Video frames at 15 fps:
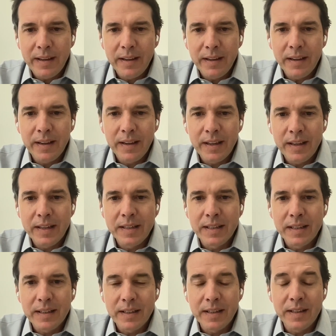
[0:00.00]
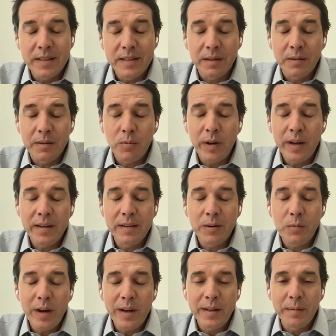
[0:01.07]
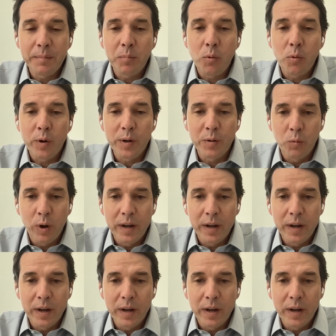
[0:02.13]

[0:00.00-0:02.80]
and it's quite an important